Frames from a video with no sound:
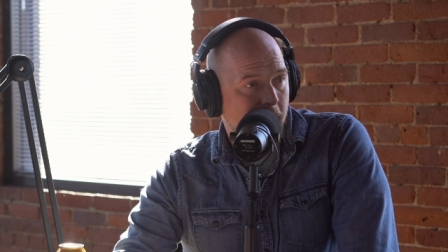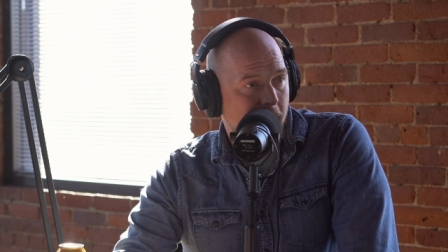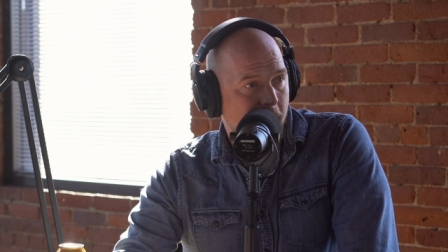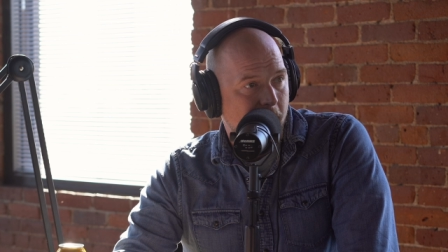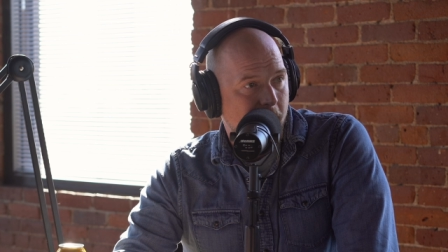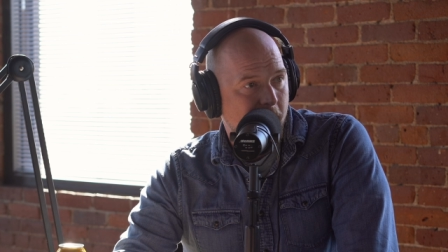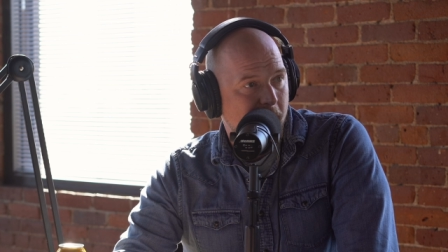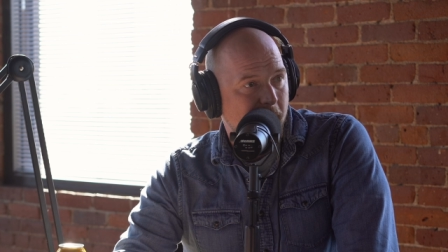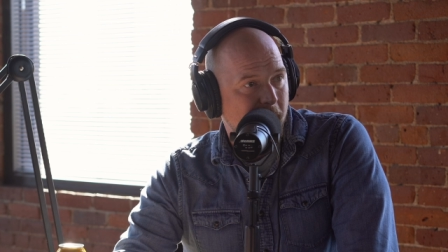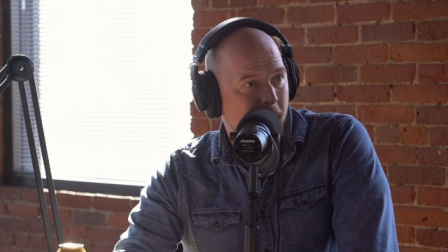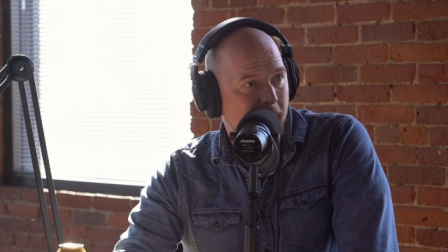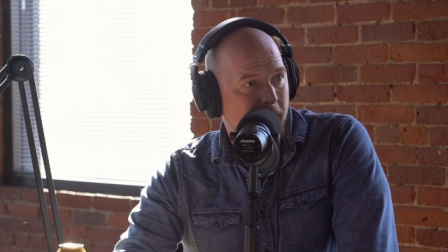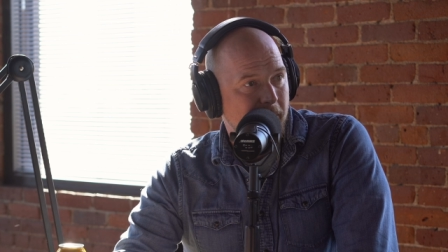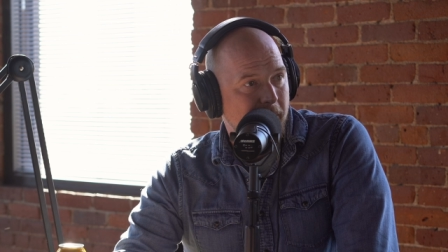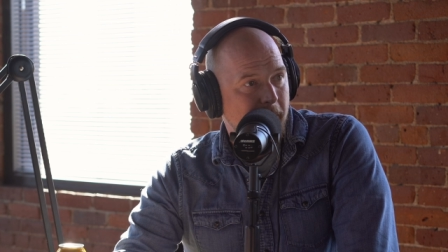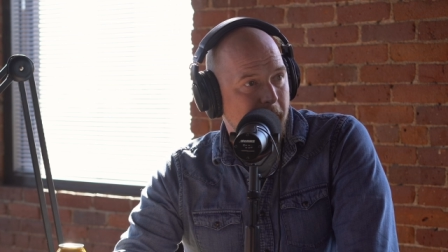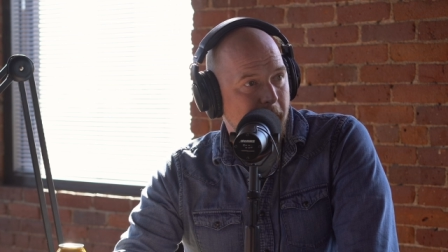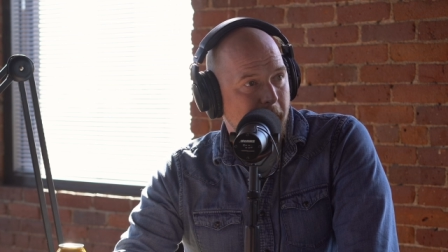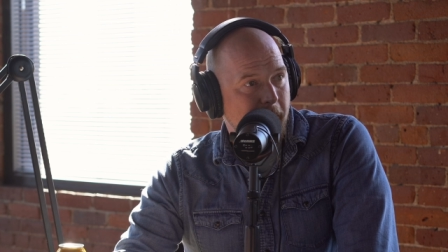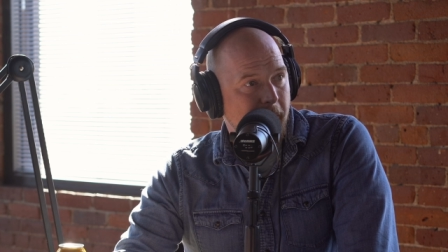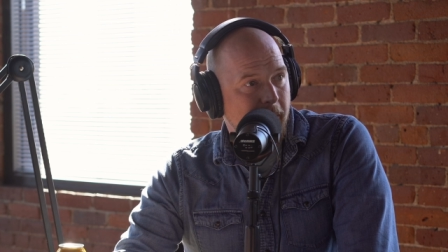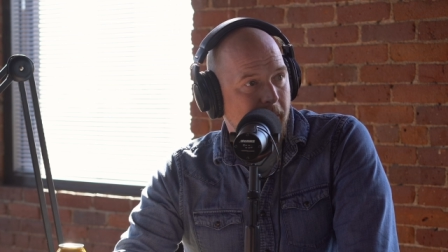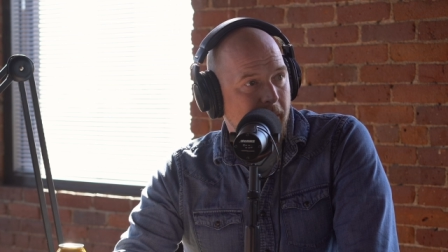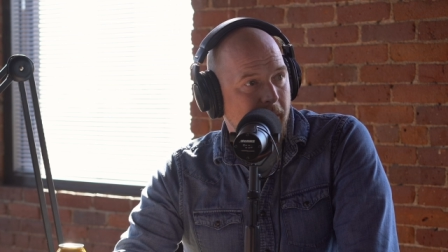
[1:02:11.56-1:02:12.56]
And
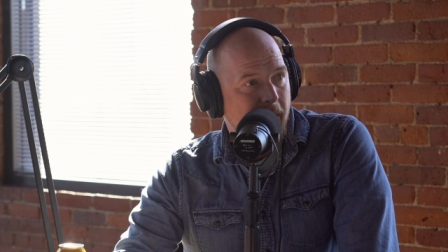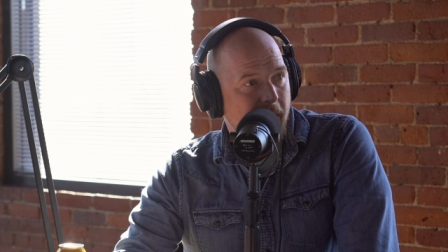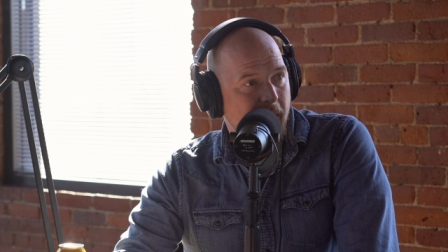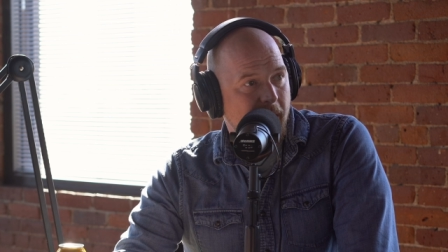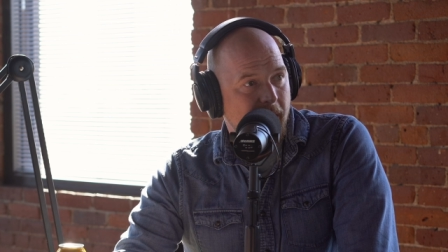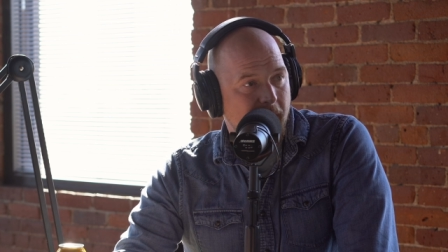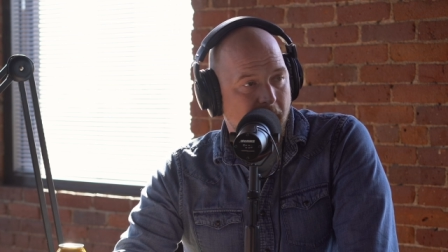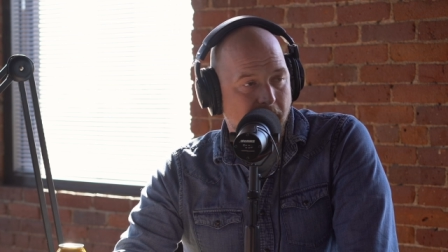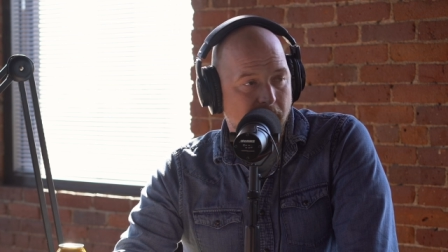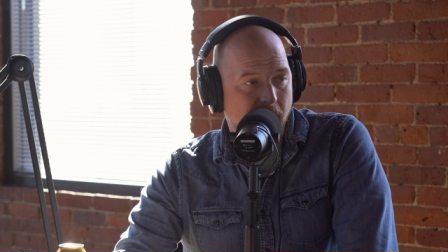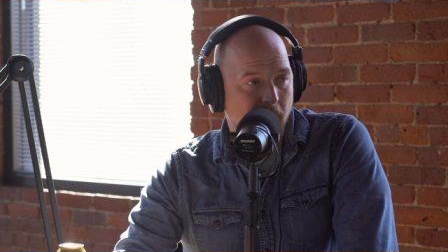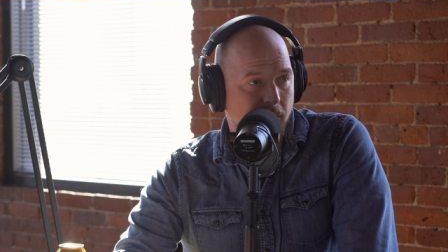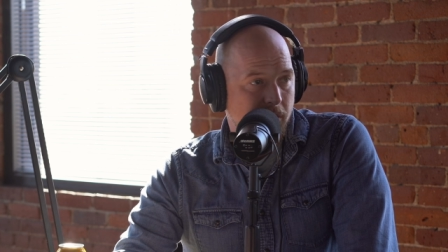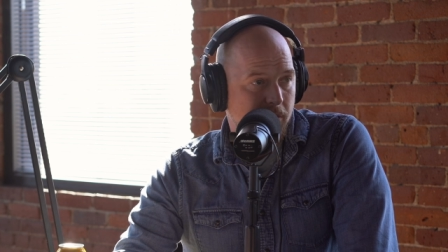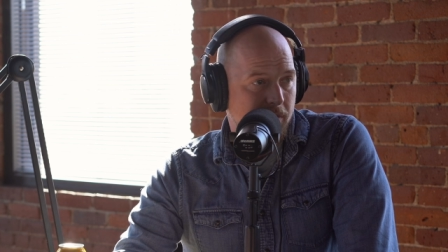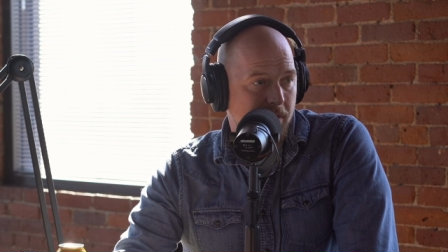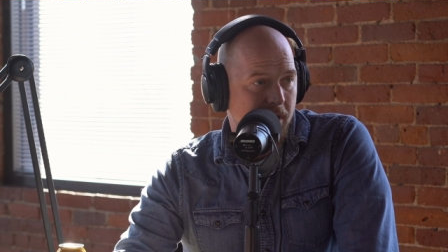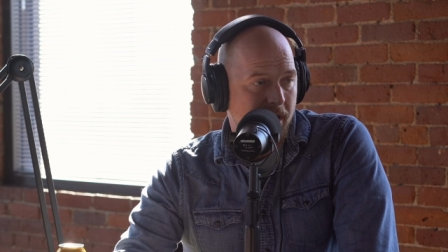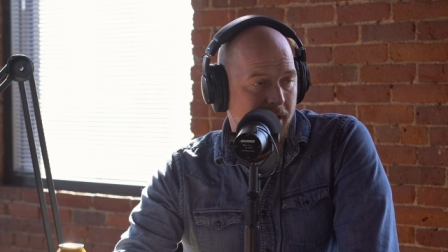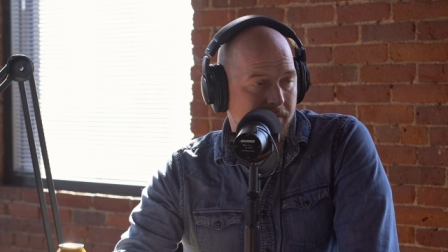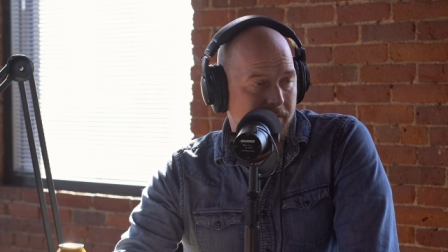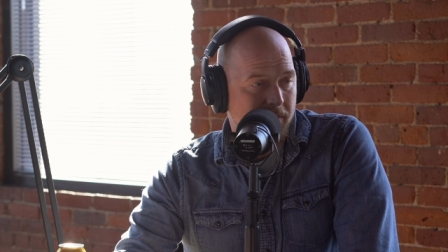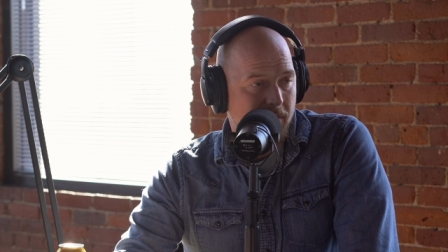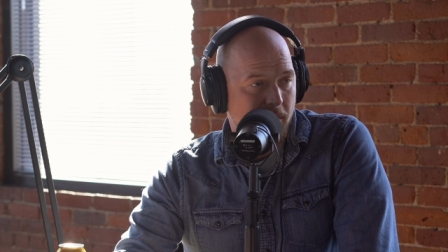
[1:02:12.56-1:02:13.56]
I know you'd
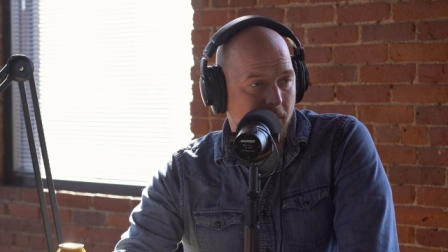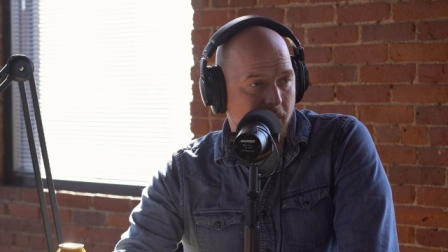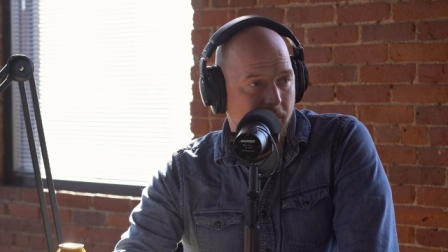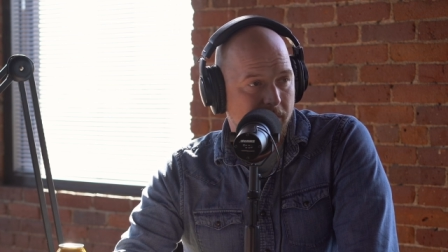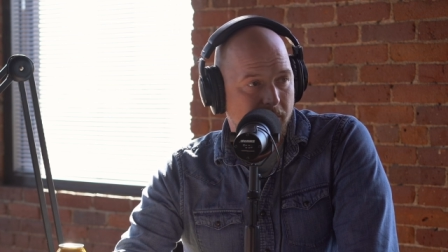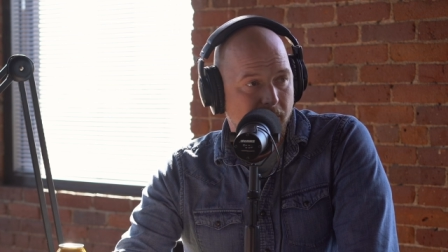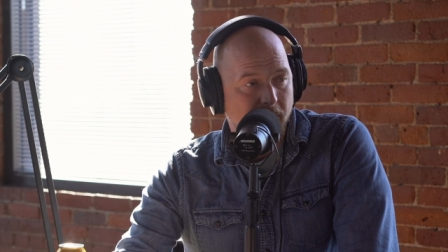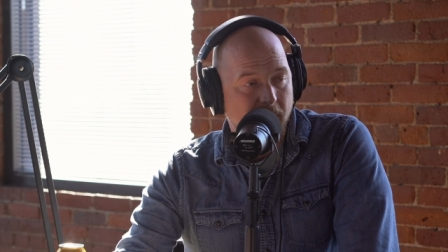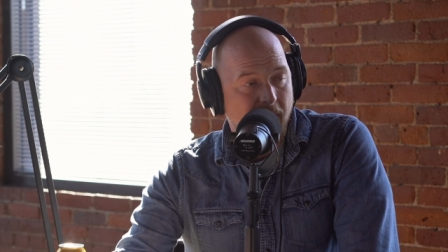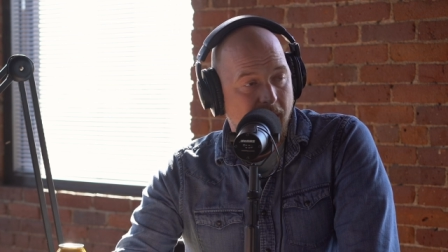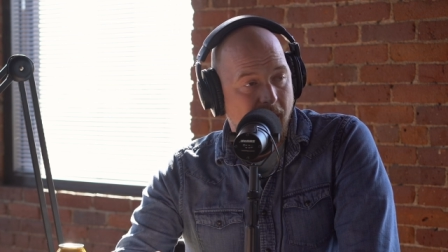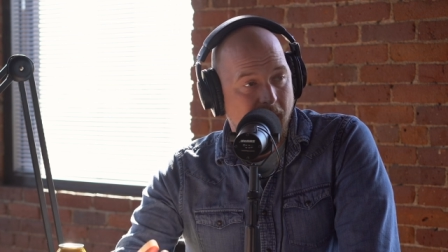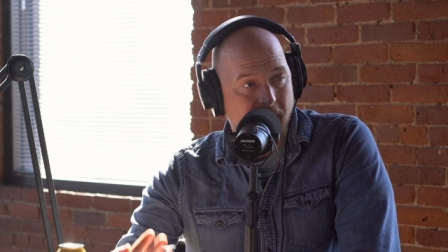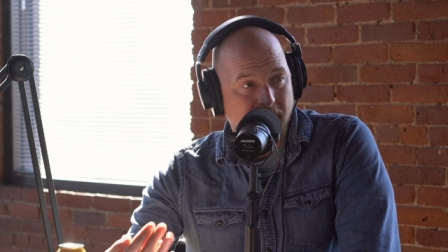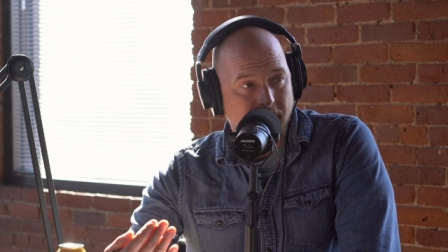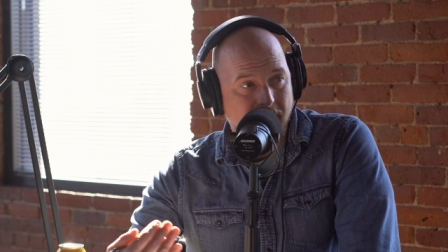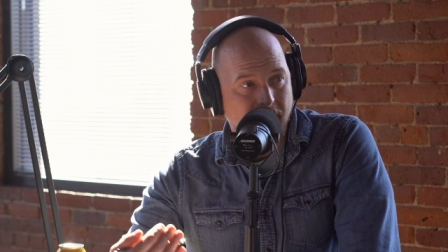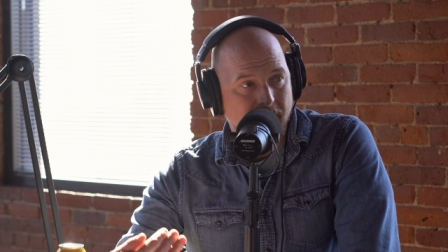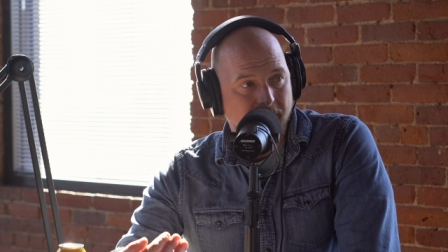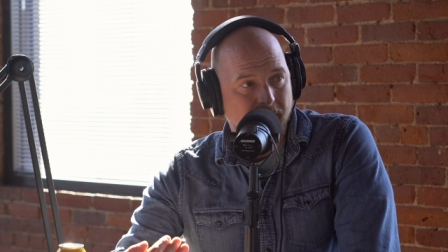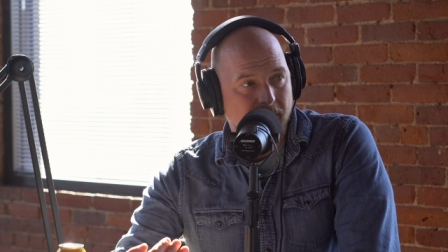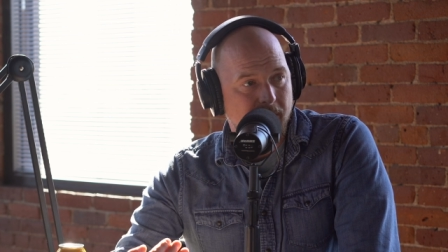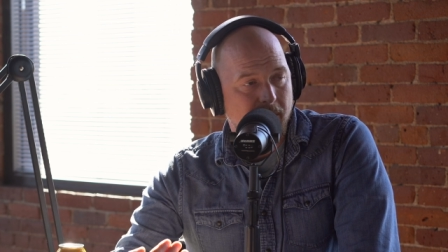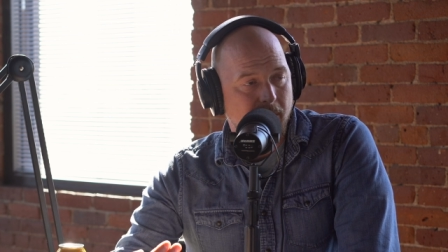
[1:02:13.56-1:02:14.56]
have it no other way. I'd
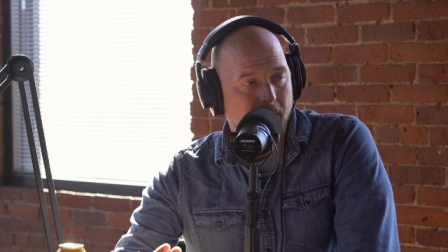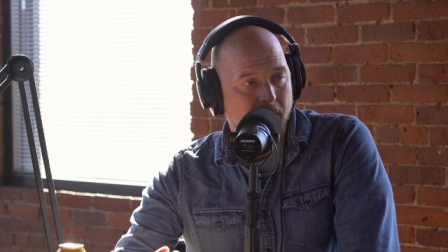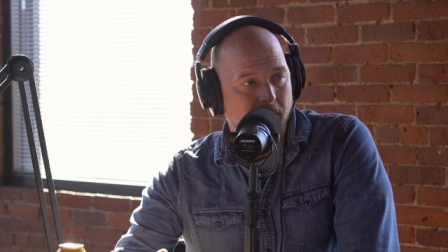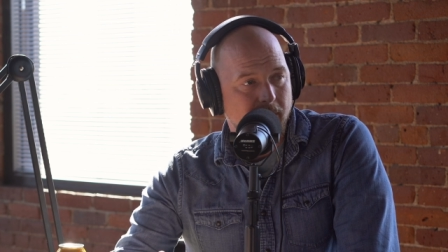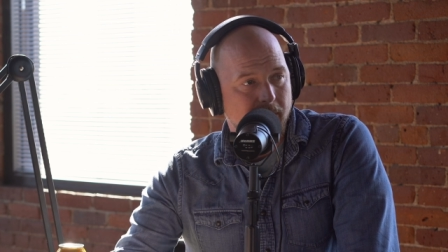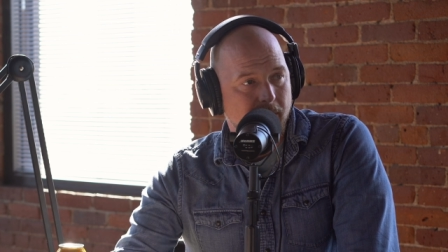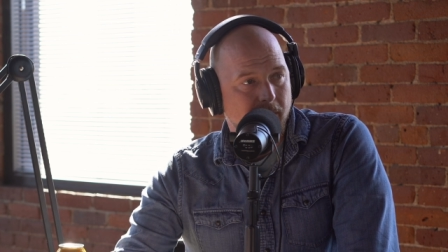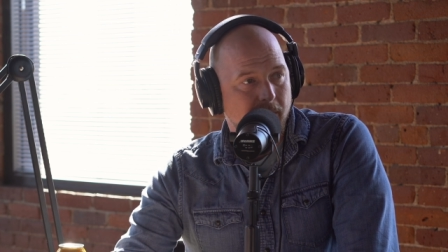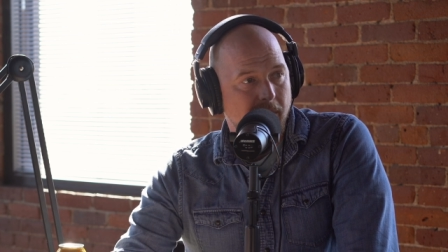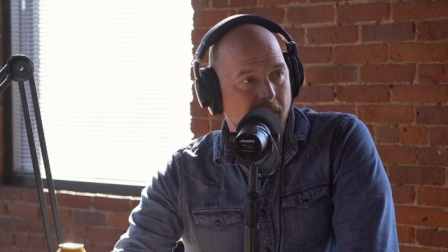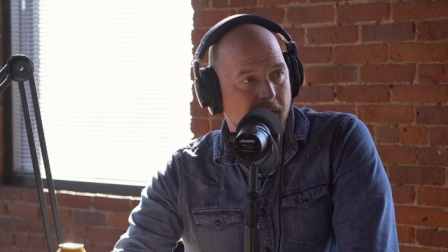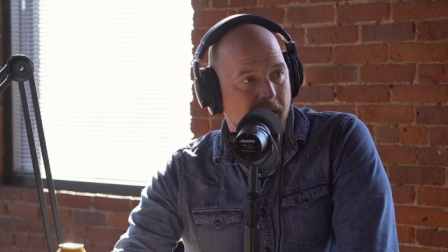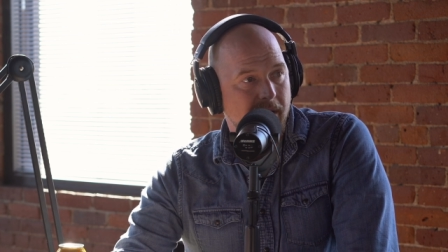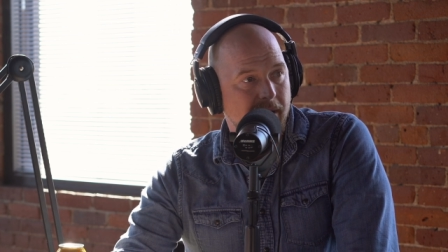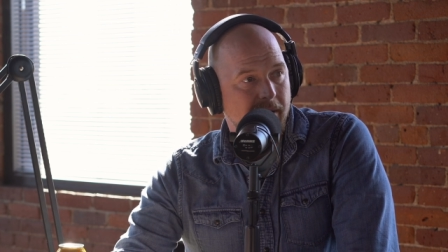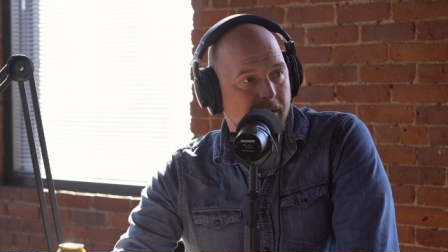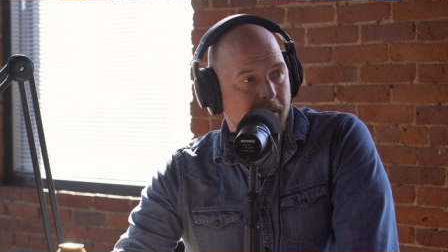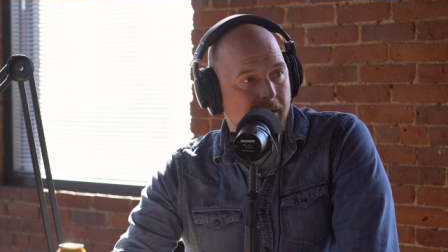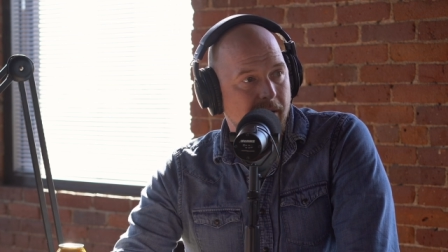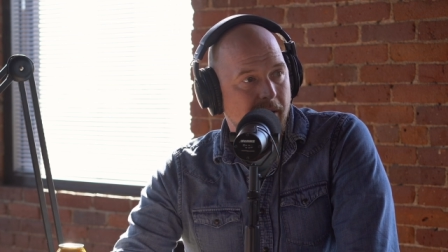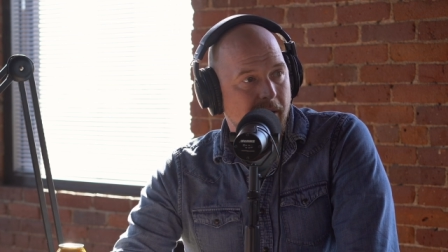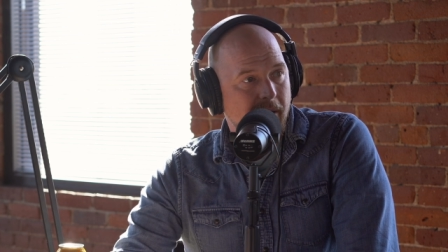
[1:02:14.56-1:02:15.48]
have it no other way.